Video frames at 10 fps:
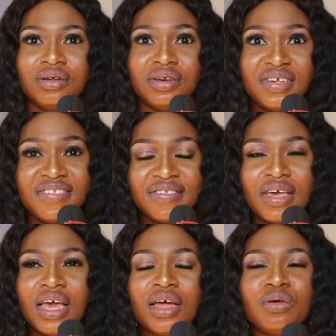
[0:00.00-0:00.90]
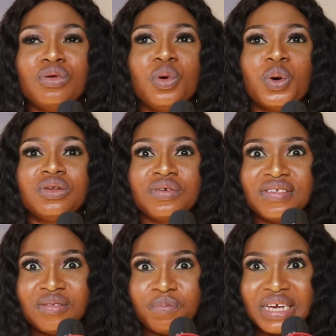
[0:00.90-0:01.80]
This year, I don't know what to
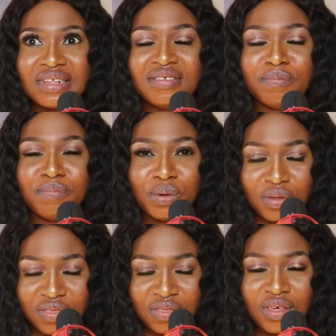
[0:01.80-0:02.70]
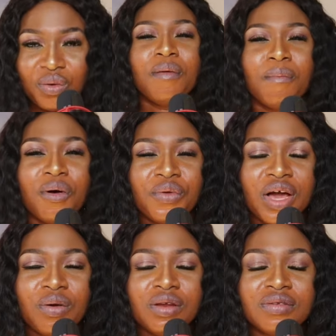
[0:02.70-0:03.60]
expect, but
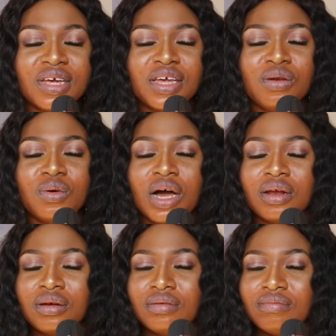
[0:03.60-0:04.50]
we are going to take a look at